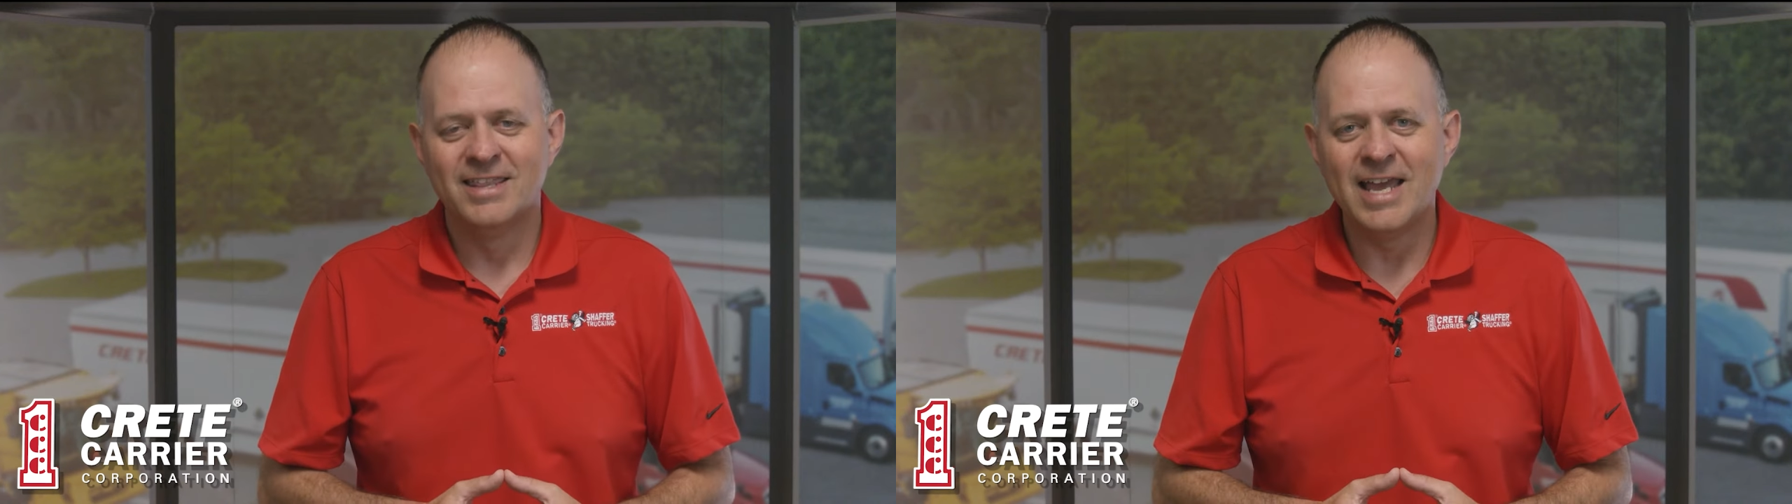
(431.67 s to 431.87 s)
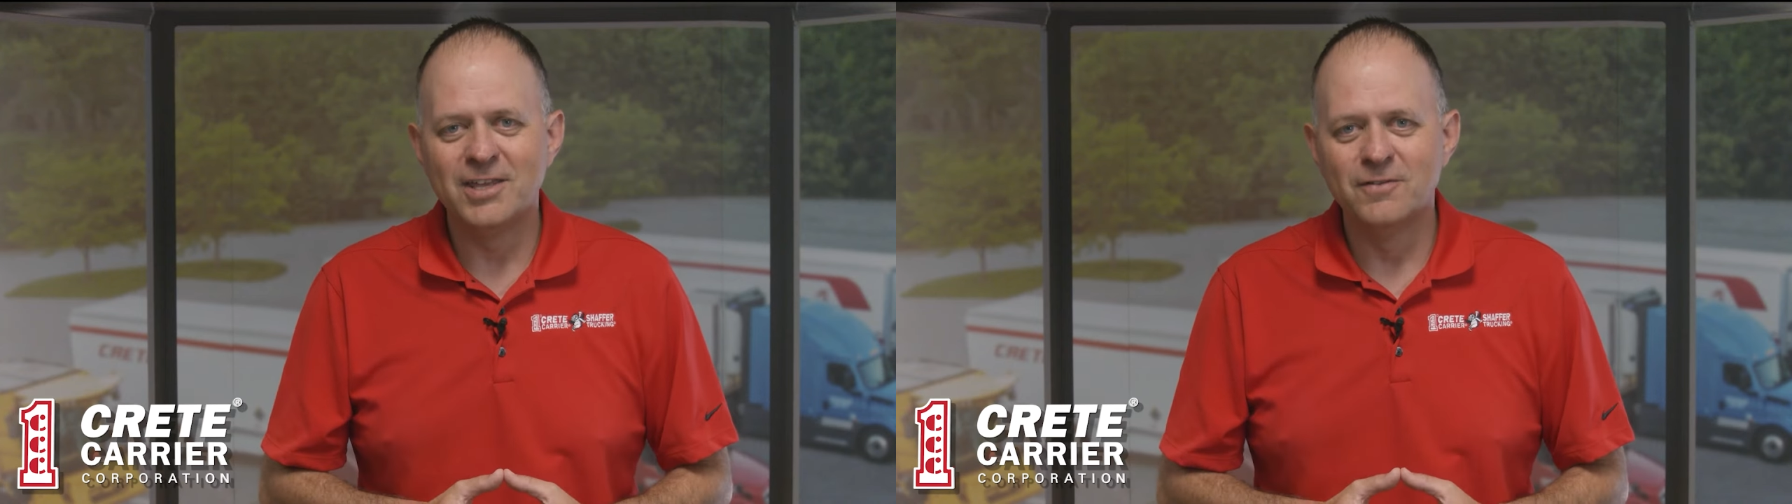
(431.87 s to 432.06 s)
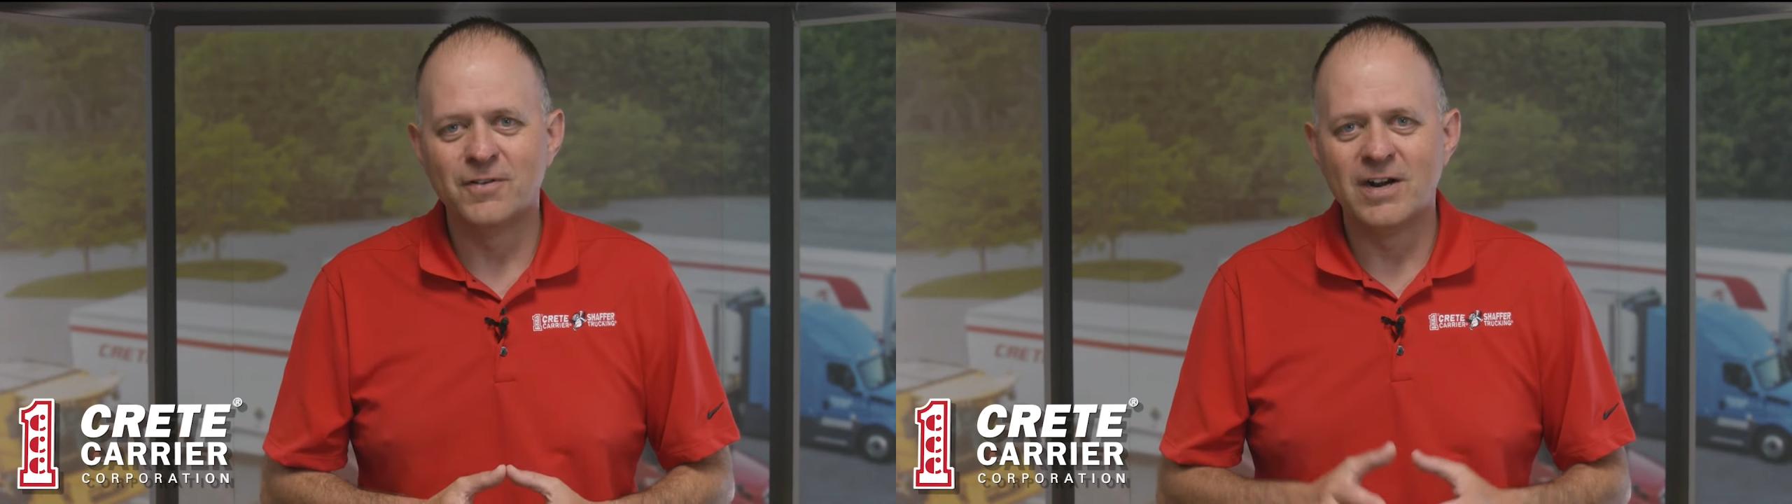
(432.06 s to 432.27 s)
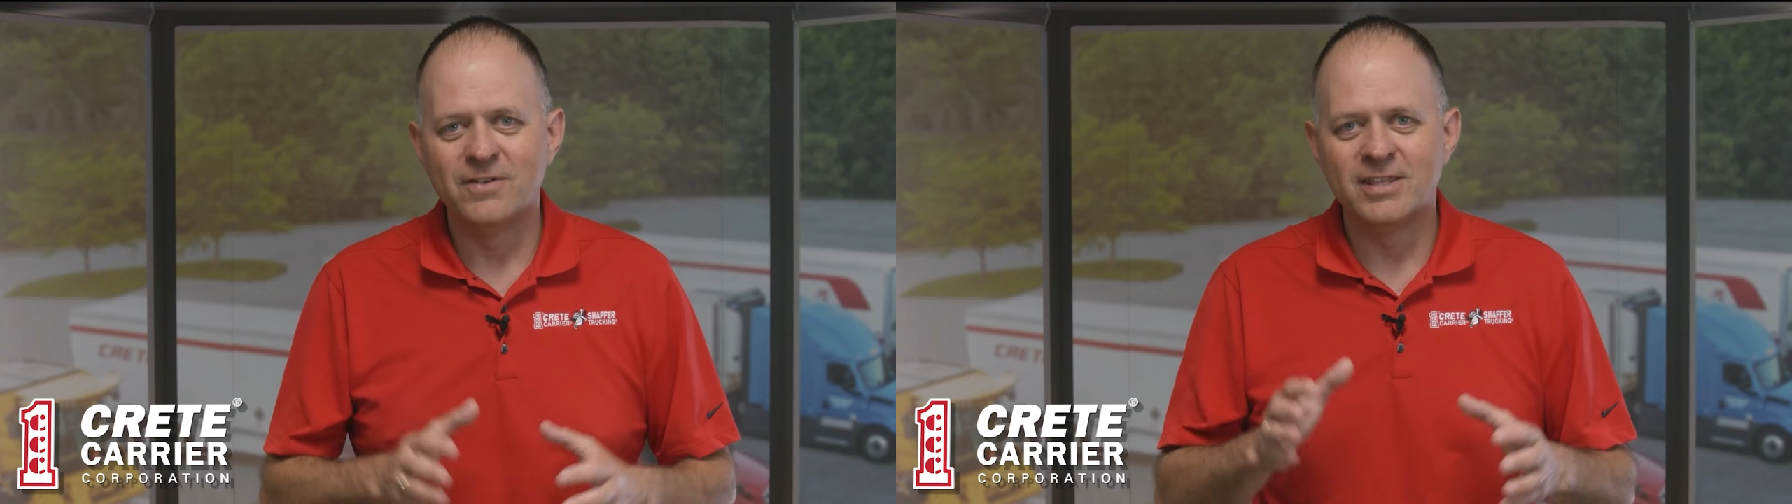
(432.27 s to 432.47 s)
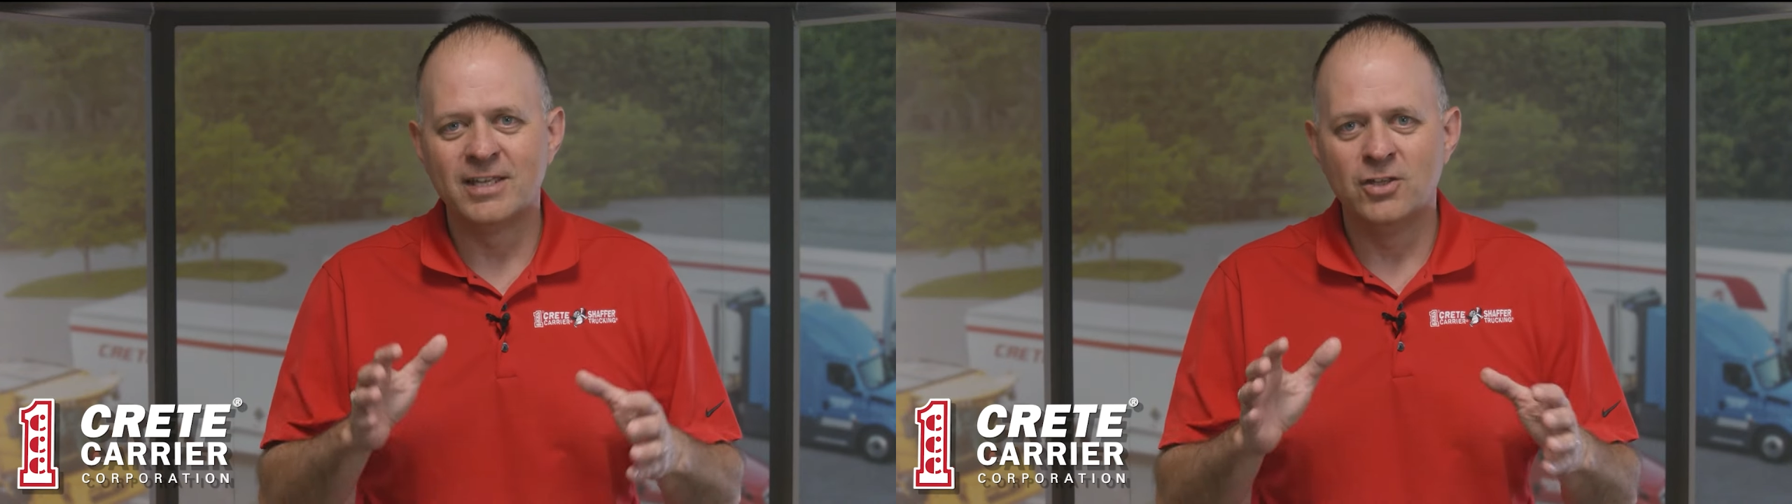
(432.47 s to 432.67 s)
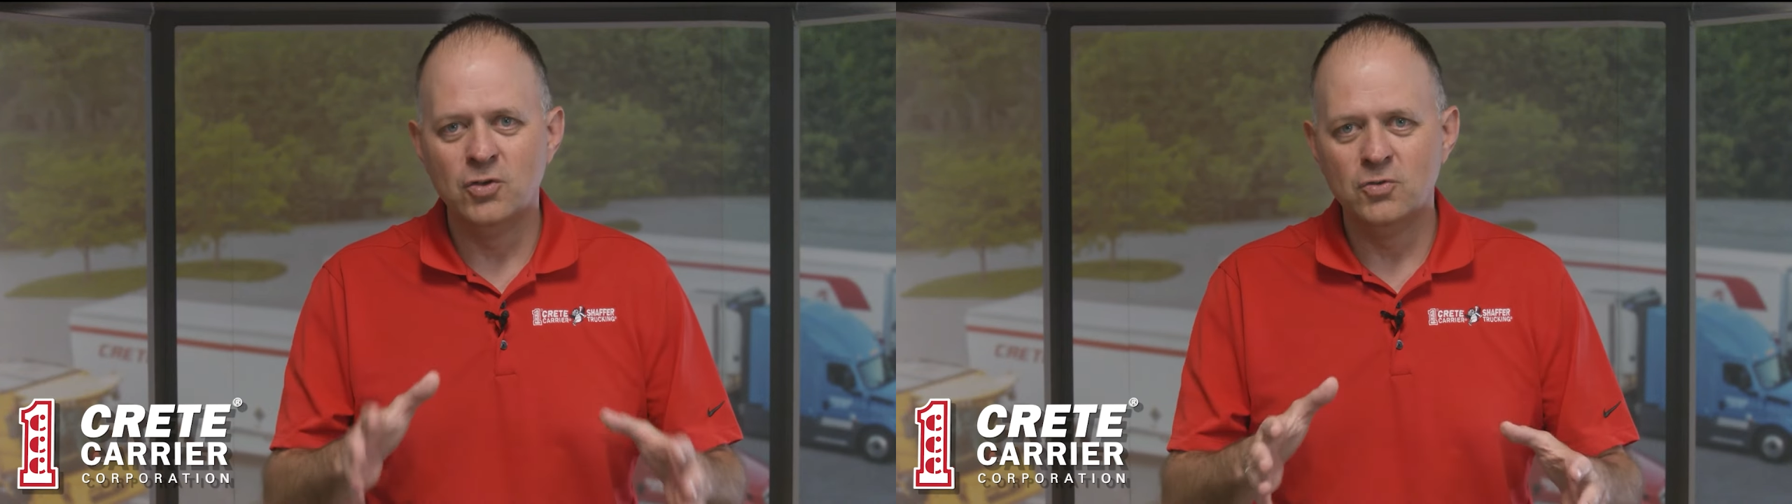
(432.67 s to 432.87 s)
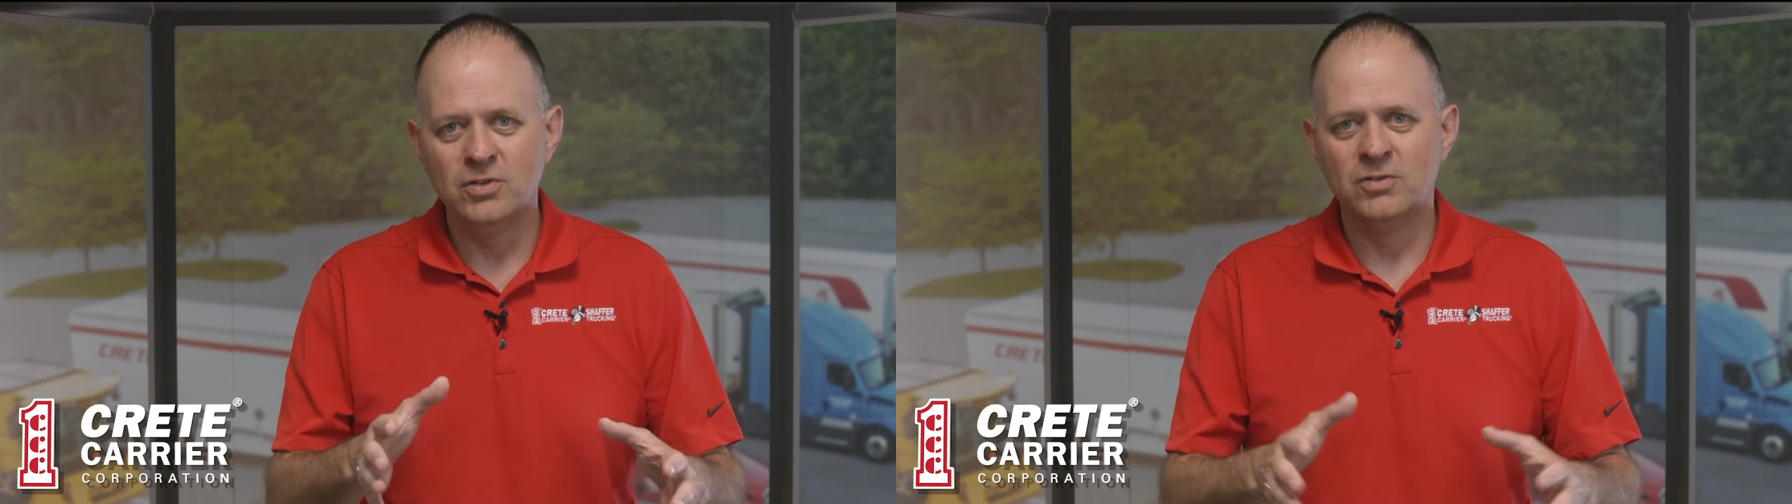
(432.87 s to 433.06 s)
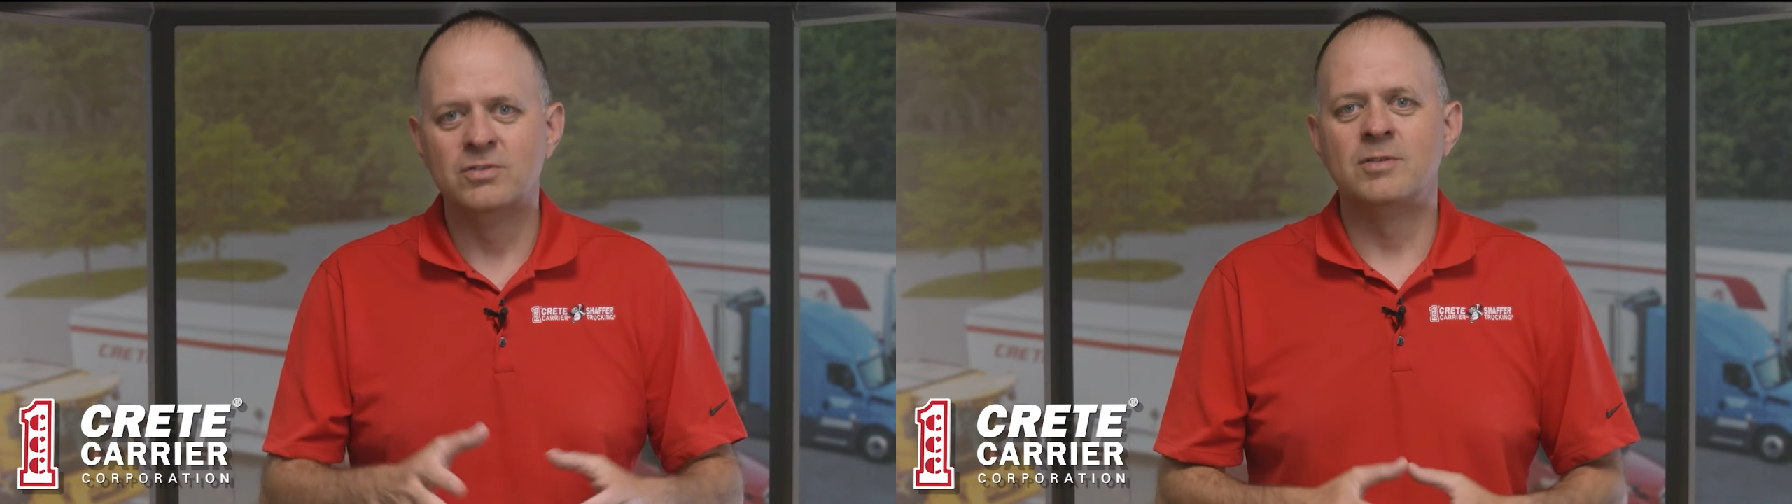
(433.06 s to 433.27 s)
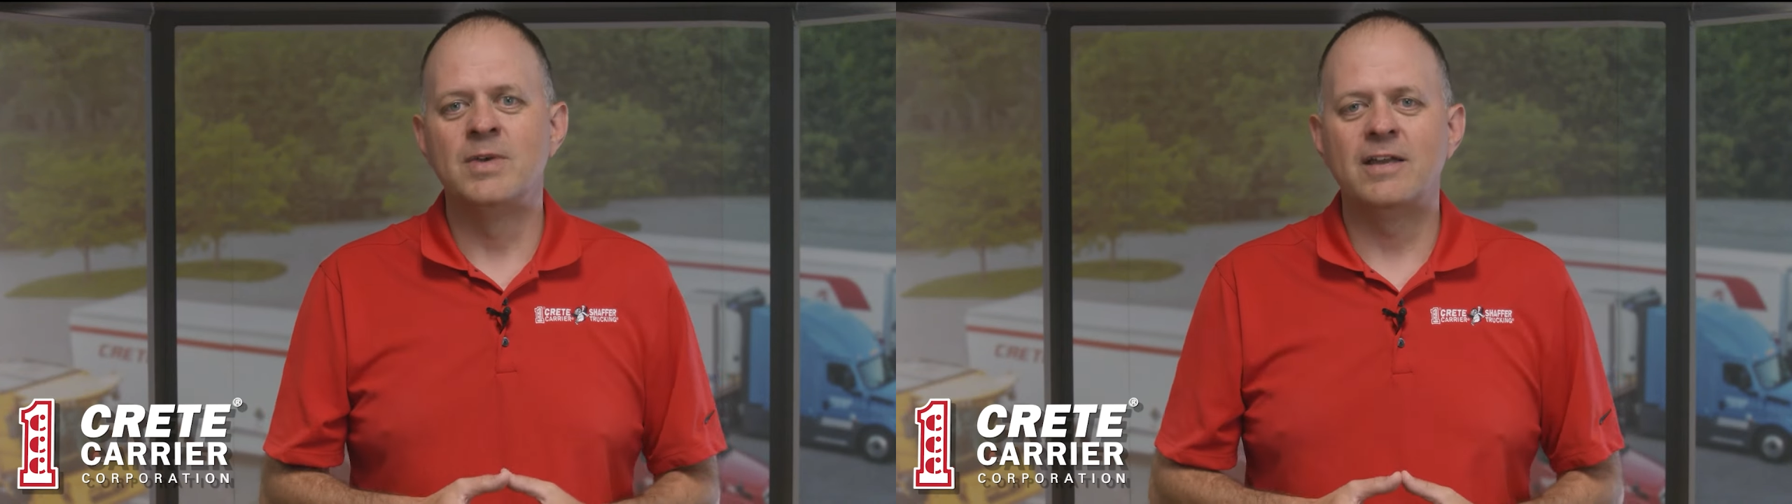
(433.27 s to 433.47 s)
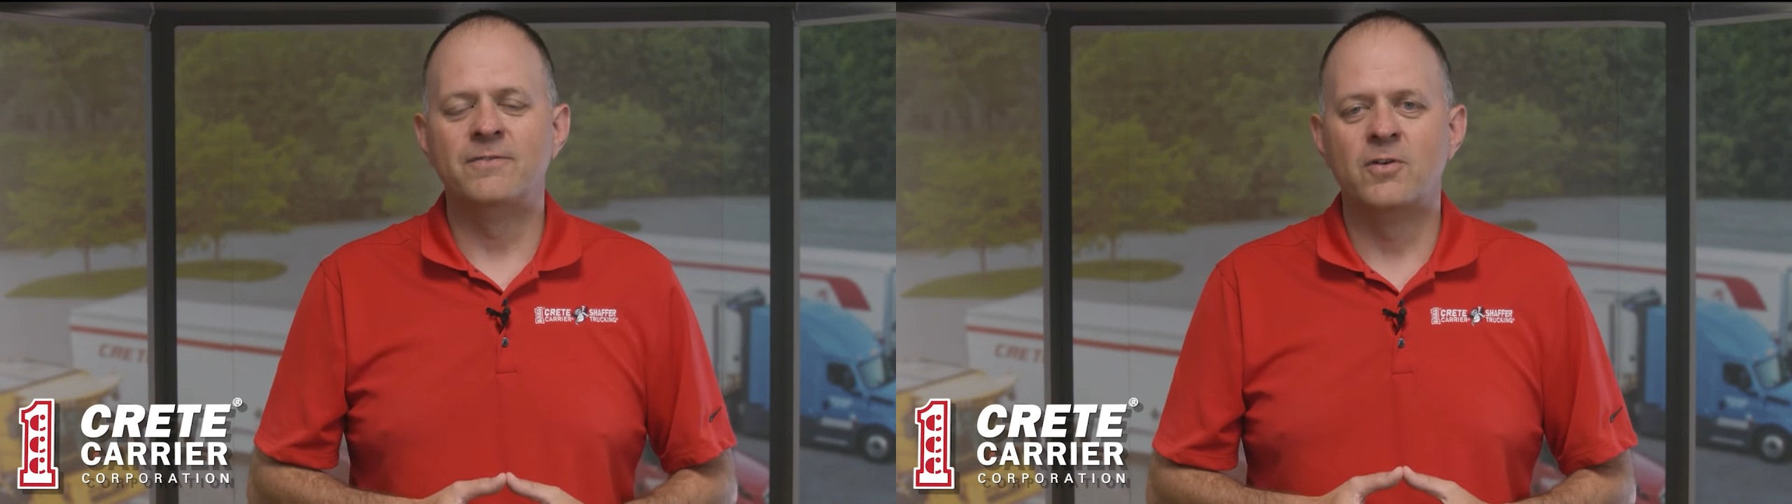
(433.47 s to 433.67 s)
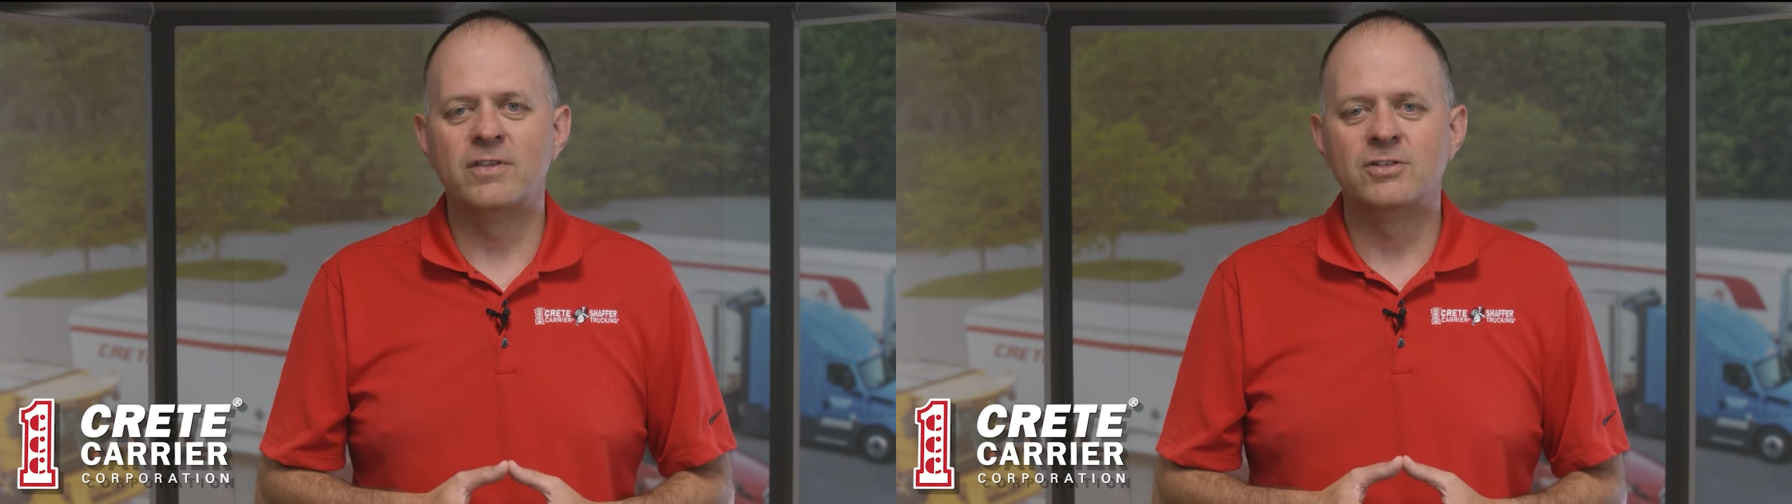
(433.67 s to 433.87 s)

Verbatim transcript: Thank you for everything you do to make 4th